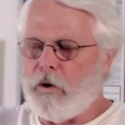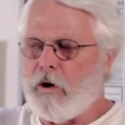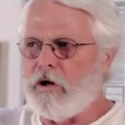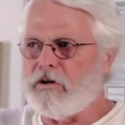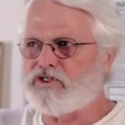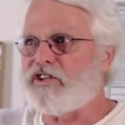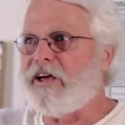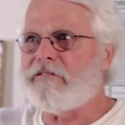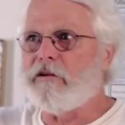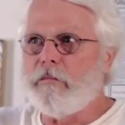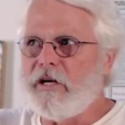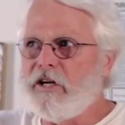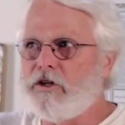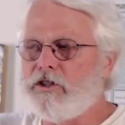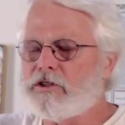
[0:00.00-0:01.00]
7
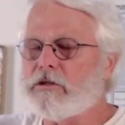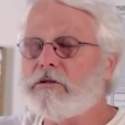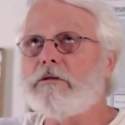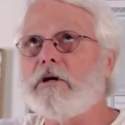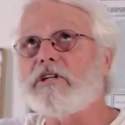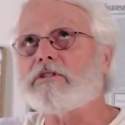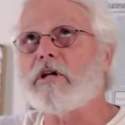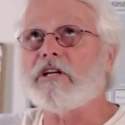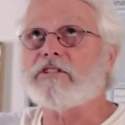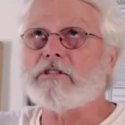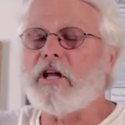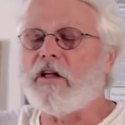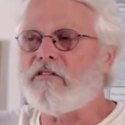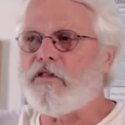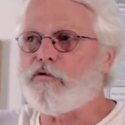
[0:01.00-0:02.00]
meters. That's less
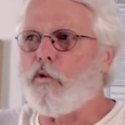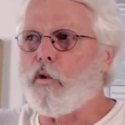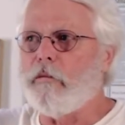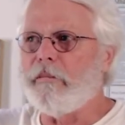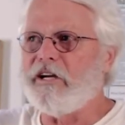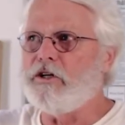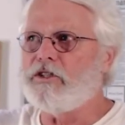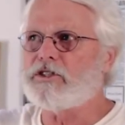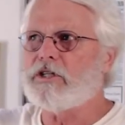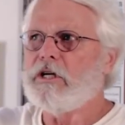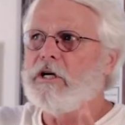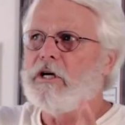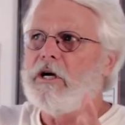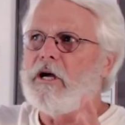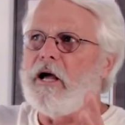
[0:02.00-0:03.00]
than that, 4 meters.
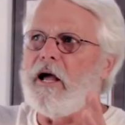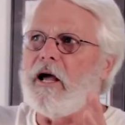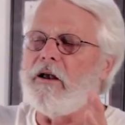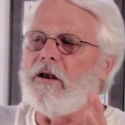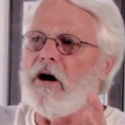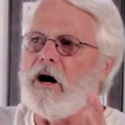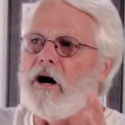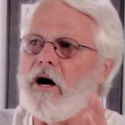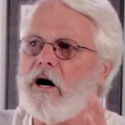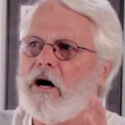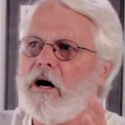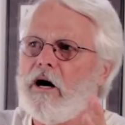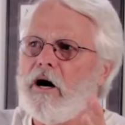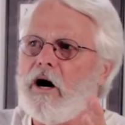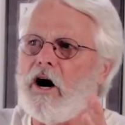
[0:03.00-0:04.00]
And
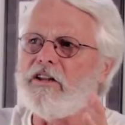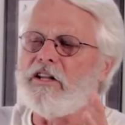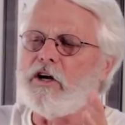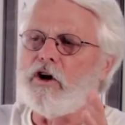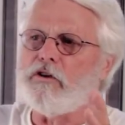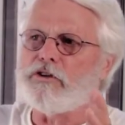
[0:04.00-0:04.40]
on the other